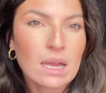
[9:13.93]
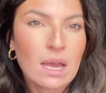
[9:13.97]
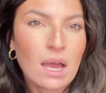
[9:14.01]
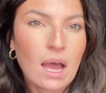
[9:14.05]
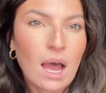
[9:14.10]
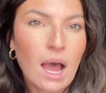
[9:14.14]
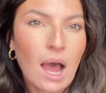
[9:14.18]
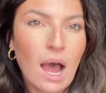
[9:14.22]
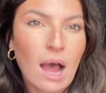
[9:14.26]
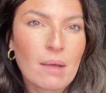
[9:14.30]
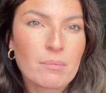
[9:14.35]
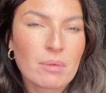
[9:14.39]

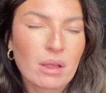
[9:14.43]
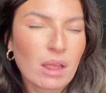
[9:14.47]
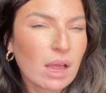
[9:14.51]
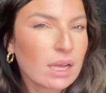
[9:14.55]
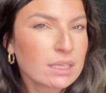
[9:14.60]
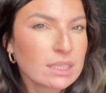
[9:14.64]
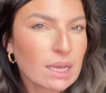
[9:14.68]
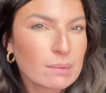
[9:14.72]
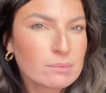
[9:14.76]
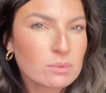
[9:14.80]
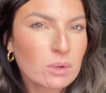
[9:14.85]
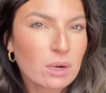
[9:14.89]
A lot of
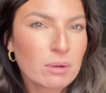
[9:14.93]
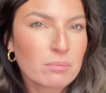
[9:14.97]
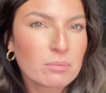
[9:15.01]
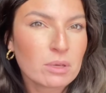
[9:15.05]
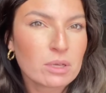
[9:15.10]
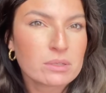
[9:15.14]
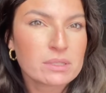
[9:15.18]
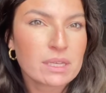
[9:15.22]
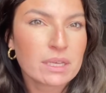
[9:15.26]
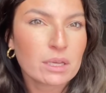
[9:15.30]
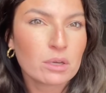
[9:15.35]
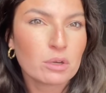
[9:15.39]
times when I'm
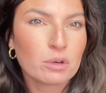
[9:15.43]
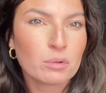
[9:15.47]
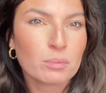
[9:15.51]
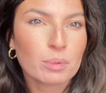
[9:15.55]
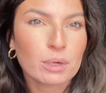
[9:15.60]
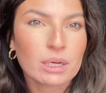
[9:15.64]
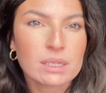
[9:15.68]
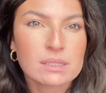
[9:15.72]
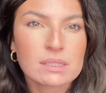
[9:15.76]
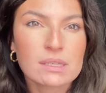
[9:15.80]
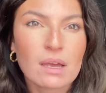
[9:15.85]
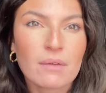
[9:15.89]
using
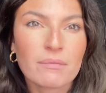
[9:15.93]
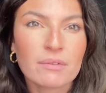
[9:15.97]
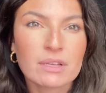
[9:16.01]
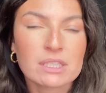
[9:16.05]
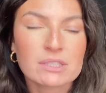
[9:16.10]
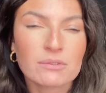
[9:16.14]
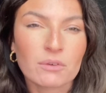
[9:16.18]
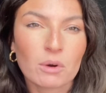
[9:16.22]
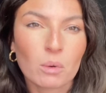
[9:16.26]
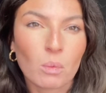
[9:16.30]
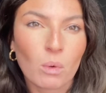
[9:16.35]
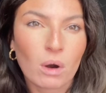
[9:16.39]
Uber and stuff, it's
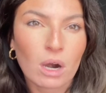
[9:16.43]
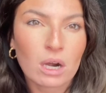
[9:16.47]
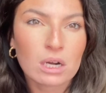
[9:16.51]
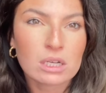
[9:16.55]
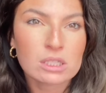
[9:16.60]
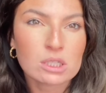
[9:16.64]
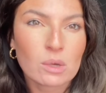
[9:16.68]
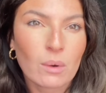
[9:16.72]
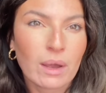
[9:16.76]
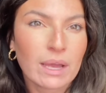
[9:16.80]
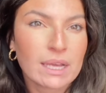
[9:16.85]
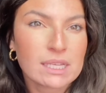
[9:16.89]
for work.
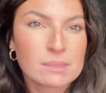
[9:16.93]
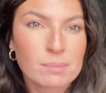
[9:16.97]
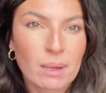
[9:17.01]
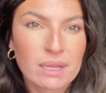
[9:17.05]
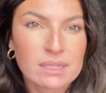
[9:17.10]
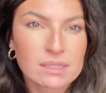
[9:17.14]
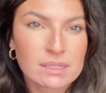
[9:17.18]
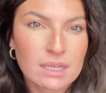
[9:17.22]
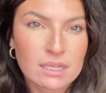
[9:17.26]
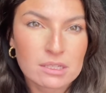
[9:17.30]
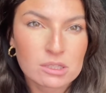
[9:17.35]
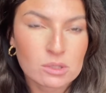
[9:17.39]
So I
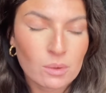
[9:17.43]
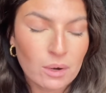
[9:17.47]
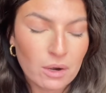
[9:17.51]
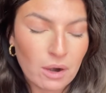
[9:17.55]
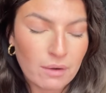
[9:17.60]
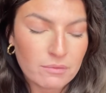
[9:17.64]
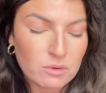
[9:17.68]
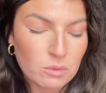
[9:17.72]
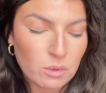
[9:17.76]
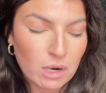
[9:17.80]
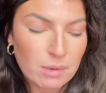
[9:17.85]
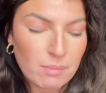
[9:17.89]
expense it. So I don't
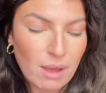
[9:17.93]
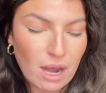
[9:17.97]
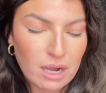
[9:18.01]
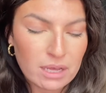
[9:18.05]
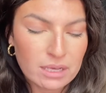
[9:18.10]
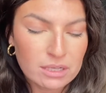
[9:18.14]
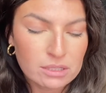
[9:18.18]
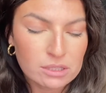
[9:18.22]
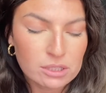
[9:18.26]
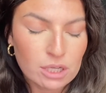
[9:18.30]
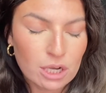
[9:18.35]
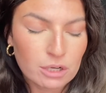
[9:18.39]
have to worry about
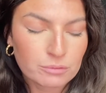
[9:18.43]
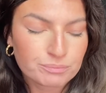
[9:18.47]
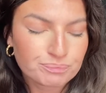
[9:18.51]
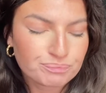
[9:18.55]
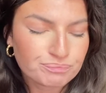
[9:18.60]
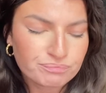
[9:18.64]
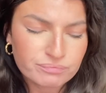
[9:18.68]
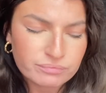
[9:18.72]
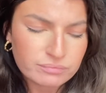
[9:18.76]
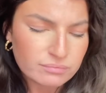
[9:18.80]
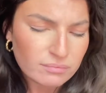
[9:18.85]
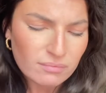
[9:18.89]
it. So
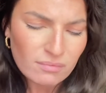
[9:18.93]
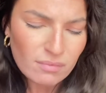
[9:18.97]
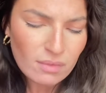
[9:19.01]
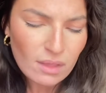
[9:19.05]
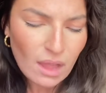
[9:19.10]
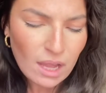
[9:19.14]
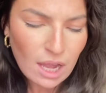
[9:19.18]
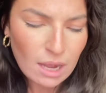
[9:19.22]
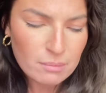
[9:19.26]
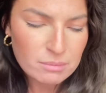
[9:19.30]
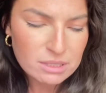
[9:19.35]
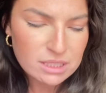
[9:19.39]

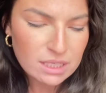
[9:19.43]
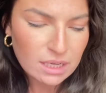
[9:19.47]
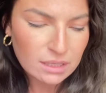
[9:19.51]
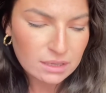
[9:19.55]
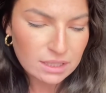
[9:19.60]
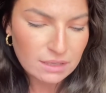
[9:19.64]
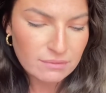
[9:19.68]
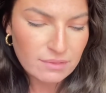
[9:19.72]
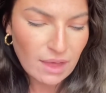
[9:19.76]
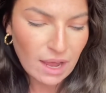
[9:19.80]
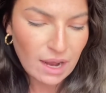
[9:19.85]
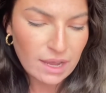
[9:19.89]
I'm just going to
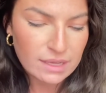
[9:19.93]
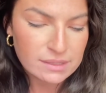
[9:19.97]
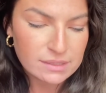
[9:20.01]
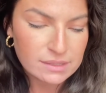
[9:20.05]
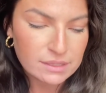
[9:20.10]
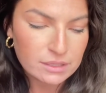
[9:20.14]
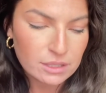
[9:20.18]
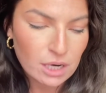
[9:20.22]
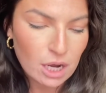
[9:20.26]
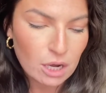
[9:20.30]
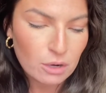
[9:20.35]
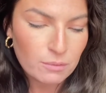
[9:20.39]
leave that at
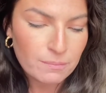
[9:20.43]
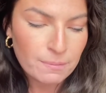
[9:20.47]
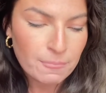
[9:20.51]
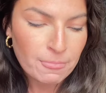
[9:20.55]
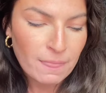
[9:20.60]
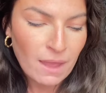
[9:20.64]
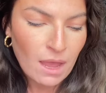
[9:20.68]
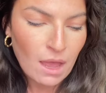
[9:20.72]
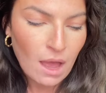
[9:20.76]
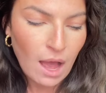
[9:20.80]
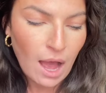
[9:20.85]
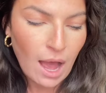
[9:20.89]
0.
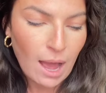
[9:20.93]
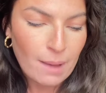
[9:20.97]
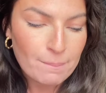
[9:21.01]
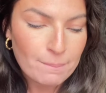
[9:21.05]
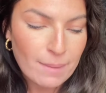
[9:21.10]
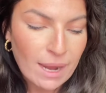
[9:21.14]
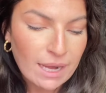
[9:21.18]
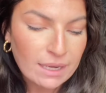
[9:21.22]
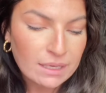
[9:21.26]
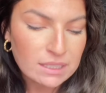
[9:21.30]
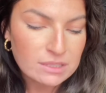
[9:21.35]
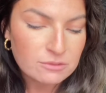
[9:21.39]

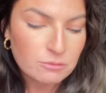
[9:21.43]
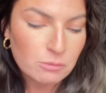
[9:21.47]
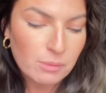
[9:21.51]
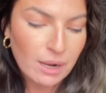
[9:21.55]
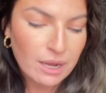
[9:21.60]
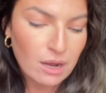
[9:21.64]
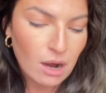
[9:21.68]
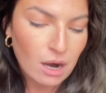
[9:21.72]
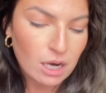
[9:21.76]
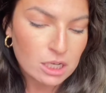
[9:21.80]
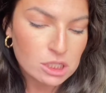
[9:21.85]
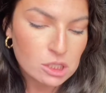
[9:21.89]
Maintenance for my
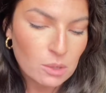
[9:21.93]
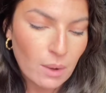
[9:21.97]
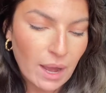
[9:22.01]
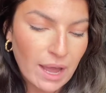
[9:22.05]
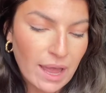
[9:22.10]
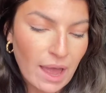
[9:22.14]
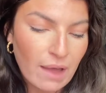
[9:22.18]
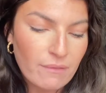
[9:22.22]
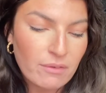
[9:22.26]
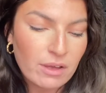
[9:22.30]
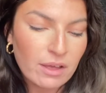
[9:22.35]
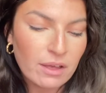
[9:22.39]
car. So I
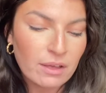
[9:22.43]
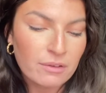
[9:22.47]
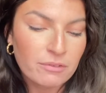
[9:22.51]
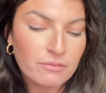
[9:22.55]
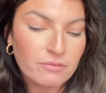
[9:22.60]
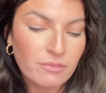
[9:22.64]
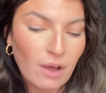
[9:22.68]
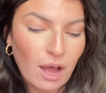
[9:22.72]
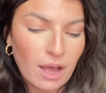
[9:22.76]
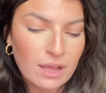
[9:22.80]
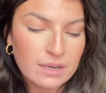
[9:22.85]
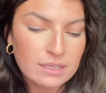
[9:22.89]
have a
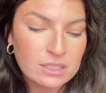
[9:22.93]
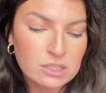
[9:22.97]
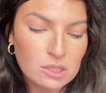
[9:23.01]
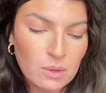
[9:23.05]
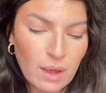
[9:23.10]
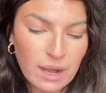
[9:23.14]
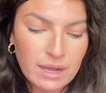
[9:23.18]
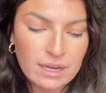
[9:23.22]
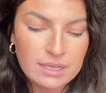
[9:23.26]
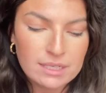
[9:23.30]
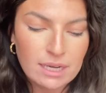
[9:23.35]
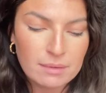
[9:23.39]
fund. So
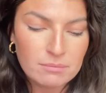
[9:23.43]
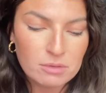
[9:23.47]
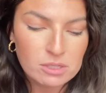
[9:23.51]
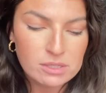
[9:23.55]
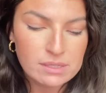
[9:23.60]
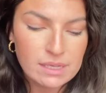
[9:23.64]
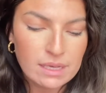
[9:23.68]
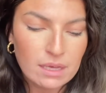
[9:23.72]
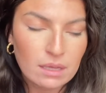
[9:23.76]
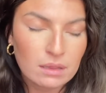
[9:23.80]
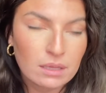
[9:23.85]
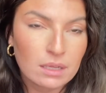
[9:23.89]
anytime you
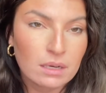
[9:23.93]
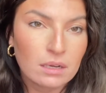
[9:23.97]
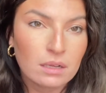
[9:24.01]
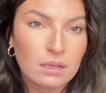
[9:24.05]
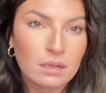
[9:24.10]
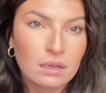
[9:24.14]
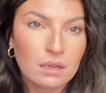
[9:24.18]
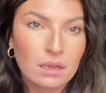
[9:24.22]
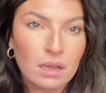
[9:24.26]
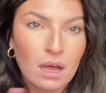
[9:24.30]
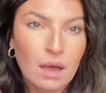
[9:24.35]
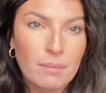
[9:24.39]
see a
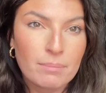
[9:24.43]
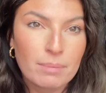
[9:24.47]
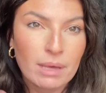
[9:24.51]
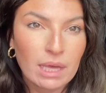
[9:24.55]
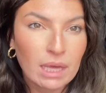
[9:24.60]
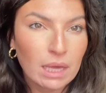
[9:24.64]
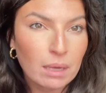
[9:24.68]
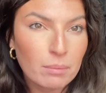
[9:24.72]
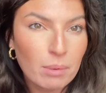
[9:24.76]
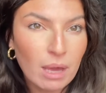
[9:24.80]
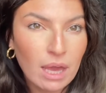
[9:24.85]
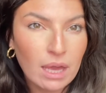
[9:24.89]
little
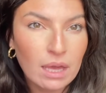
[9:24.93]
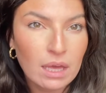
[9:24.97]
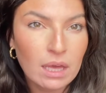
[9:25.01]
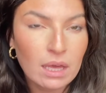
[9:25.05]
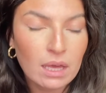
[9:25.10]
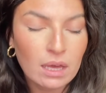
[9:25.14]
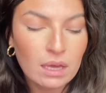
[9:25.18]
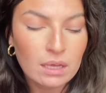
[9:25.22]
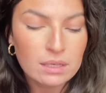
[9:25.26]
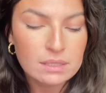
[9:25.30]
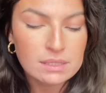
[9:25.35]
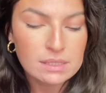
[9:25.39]
piggy
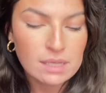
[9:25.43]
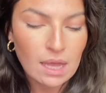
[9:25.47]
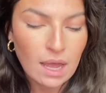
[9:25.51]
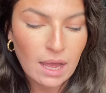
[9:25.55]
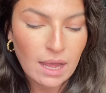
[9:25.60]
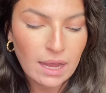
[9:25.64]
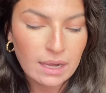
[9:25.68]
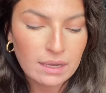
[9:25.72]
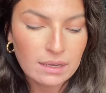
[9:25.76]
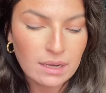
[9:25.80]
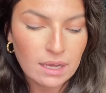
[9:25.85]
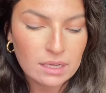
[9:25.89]
bank
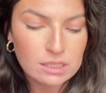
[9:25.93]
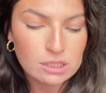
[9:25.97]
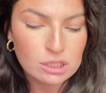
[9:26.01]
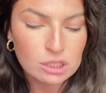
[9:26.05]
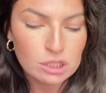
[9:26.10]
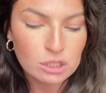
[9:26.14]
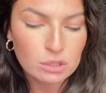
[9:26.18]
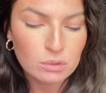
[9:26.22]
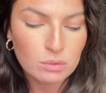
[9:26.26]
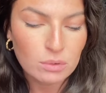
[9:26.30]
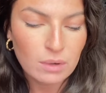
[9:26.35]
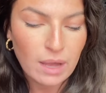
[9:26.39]
sign next
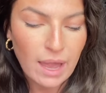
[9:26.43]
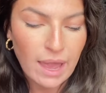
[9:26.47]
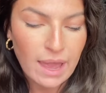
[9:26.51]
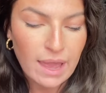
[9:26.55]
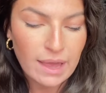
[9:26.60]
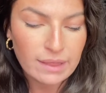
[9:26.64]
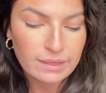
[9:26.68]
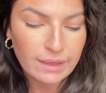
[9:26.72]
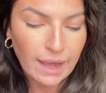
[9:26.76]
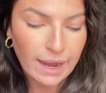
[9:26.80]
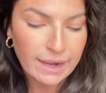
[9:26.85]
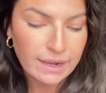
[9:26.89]
to a
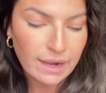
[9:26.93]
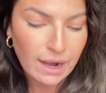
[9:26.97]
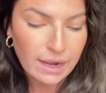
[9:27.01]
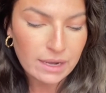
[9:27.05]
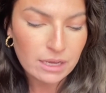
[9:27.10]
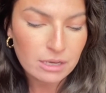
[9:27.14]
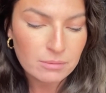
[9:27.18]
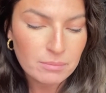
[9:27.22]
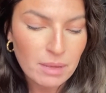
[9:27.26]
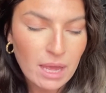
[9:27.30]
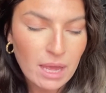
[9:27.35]
line item,